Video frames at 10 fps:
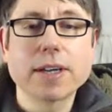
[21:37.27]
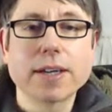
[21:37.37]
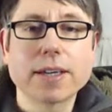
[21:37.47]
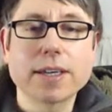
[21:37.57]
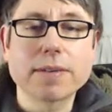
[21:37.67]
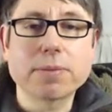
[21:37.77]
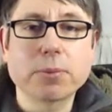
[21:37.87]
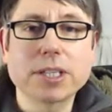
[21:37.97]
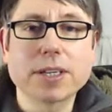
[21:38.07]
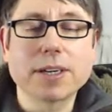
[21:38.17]
If
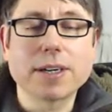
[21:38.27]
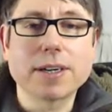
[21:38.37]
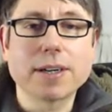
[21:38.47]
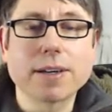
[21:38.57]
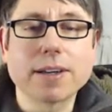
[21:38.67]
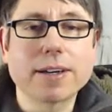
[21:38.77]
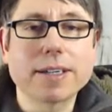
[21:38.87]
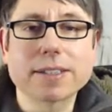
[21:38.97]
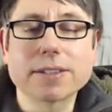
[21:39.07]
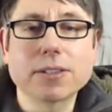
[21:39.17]
we are
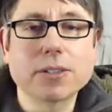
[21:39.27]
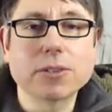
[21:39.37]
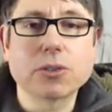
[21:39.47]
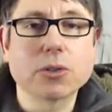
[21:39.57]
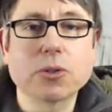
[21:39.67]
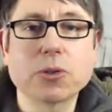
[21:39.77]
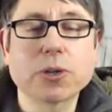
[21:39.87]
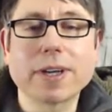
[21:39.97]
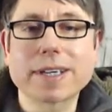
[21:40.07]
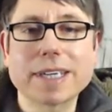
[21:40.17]
learning a new DAW
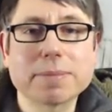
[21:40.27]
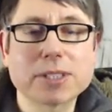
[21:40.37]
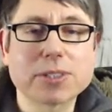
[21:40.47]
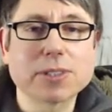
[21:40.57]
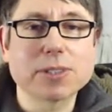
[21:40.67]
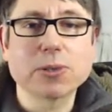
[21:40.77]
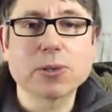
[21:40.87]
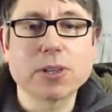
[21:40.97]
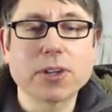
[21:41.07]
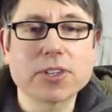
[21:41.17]
like Ableton
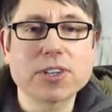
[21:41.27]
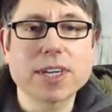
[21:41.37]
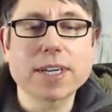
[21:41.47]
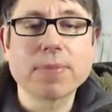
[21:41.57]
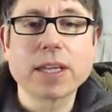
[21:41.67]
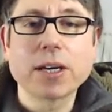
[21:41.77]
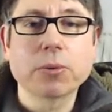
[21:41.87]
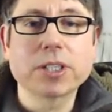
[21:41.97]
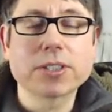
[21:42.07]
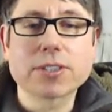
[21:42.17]
or Logic,
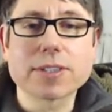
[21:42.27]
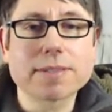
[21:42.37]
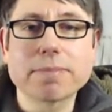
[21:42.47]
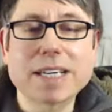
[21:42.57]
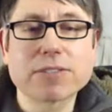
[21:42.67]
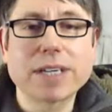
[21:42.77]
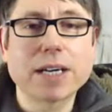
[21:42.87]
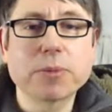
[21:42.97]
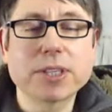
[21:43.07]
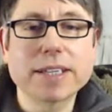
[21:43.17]
we can just mess
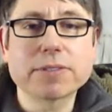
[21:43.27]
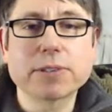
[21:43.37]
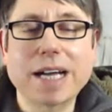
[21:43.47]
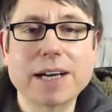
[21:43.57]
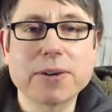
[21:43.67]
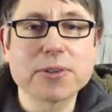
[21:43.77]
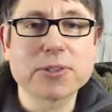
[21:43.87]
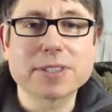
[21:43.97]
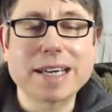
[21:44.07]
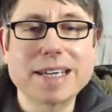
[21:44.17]
around with it for hours
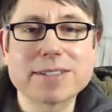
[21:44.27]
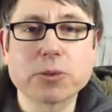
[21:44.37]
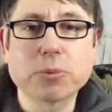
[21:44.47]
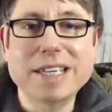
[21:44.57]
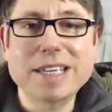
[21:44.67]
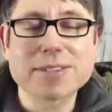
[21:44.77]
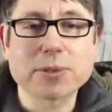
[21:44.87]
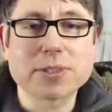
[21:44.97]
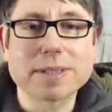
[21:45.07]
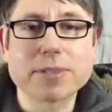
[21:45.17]
or days or weeks or
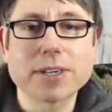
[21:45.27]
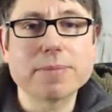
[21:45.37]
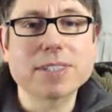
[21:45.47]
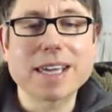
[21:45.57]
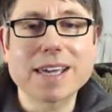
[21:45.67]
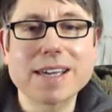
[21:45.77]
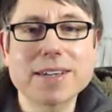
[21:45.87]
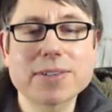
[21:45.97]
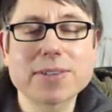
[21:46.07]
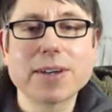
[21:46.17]
sometimes
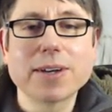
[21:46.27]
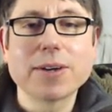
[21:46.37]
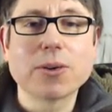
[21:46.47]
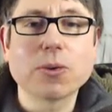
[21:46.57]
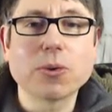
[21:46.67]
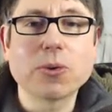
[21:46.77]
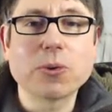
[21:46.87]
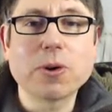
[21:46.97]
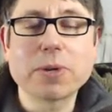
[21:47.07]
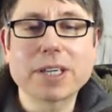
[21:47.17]
years.
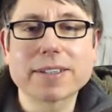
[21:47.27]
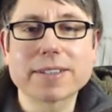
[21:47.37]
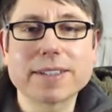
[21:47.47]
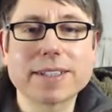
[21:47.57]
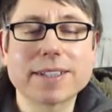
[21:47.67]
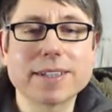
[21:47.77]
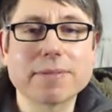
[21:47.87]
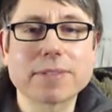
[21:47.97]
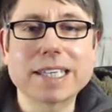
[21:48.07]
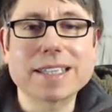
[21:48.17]
Or we
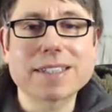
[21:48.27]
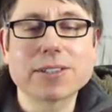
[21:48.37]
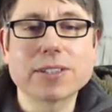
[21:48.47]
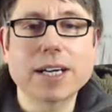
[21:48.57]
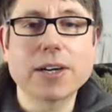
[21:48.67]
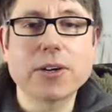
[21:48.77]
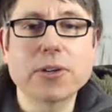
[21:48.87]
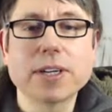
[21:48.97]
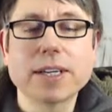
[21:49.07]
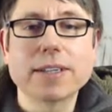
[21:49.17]
can get to know
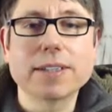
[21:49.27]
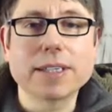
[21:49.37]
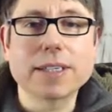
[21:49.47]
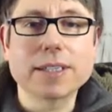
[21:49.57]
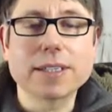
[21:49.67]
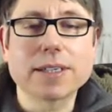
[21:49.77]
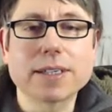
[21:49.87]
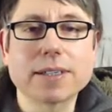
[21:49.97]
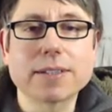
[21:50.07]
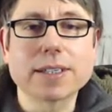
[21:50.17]

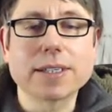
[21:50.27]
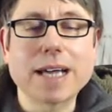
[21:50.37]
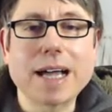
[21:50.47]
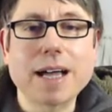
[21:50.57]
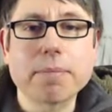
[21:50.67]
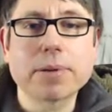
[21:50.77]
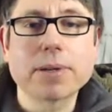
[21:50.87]
the app